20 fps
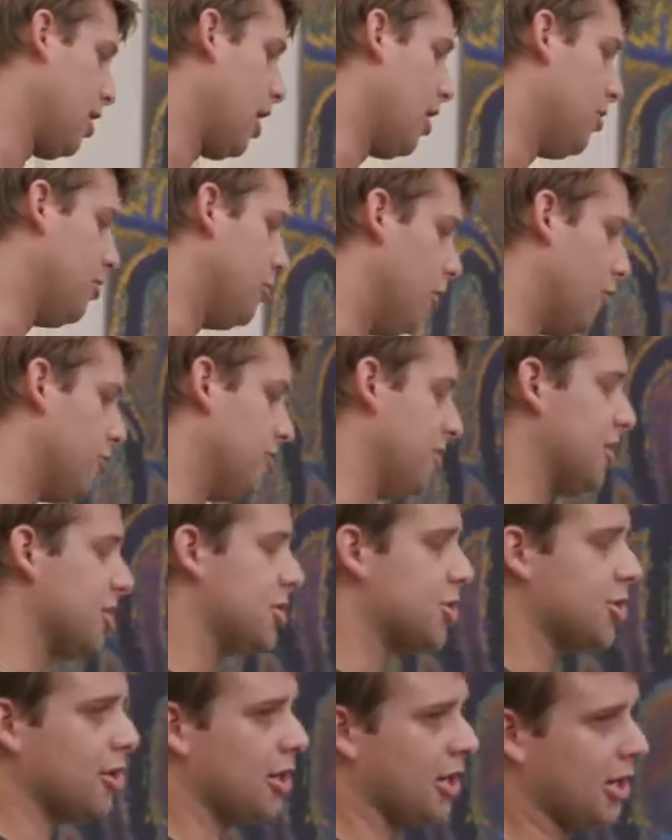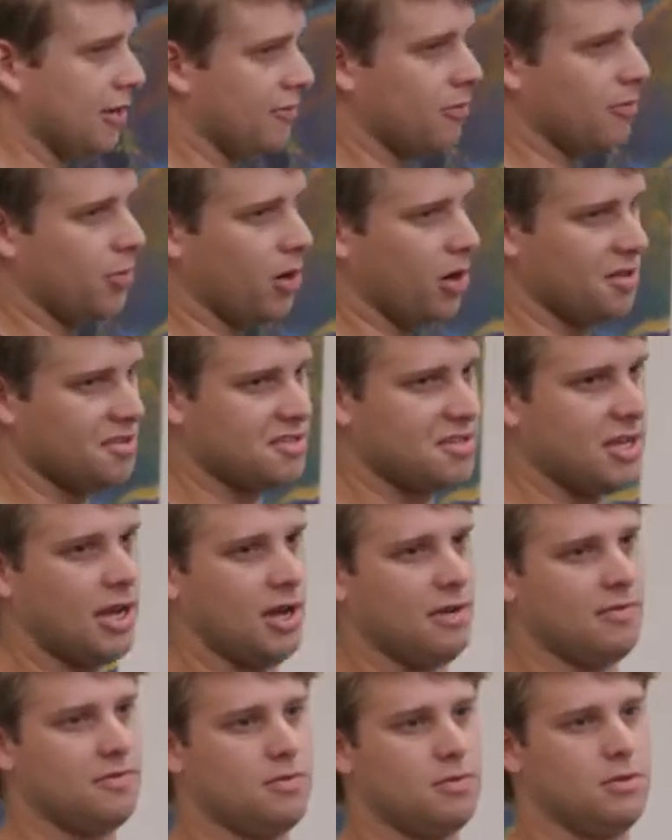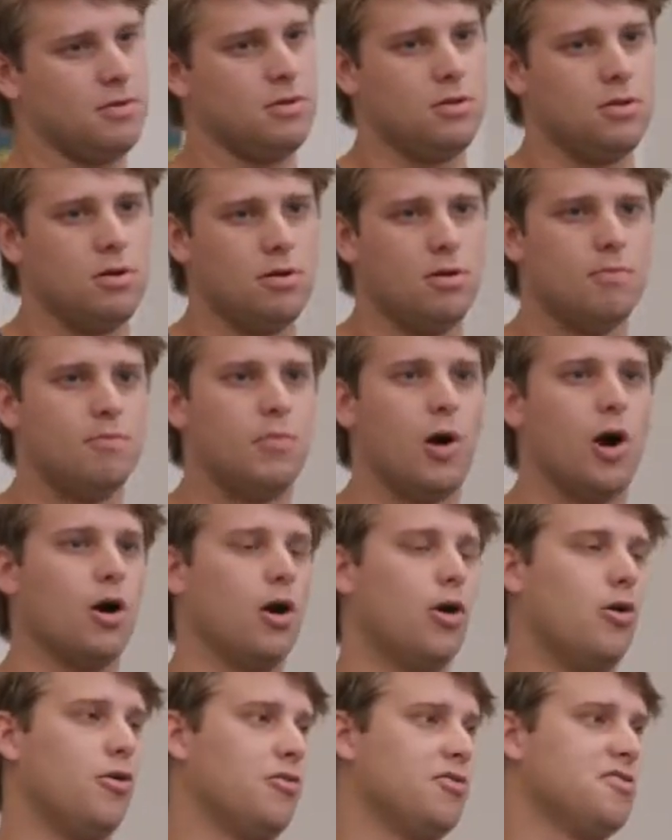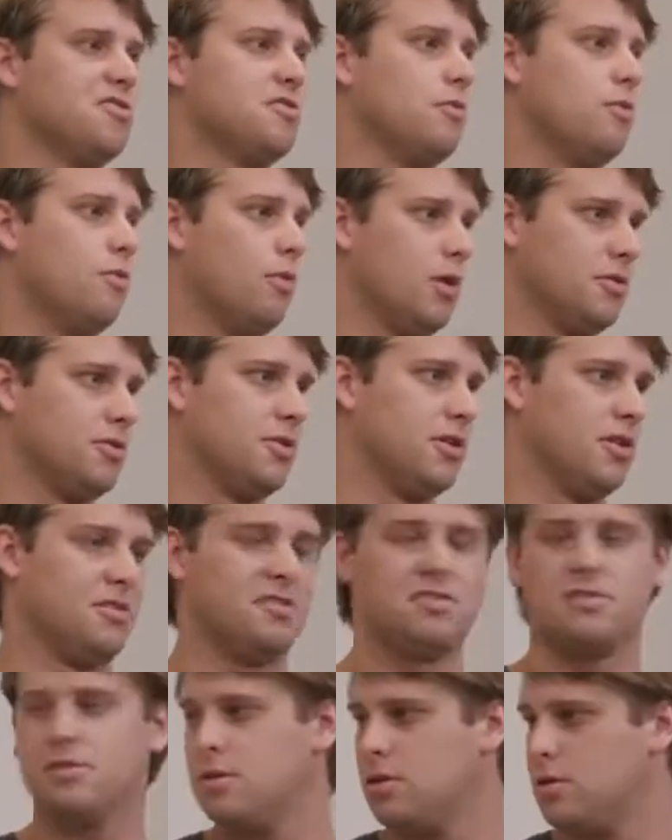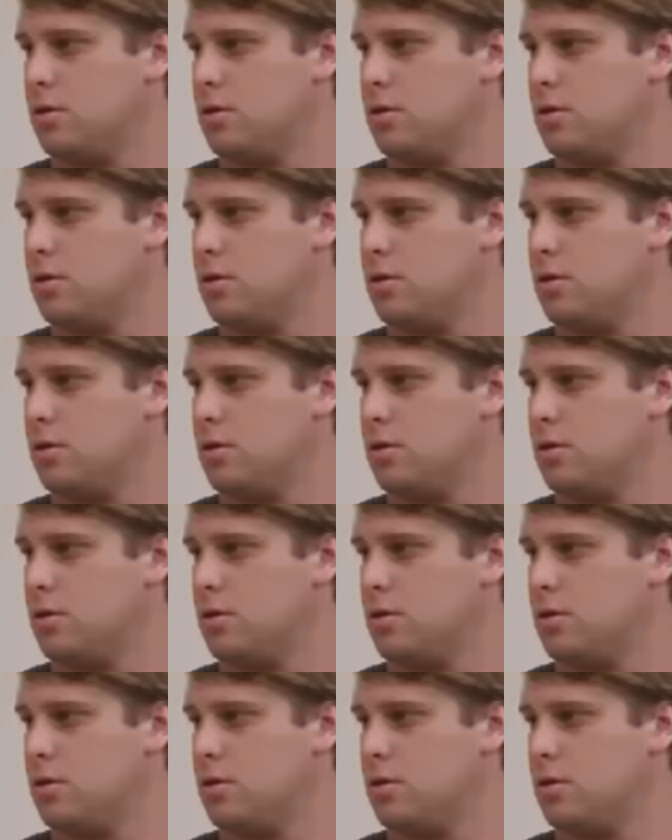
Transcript: and no needed training for bar staff. Bar owners want this.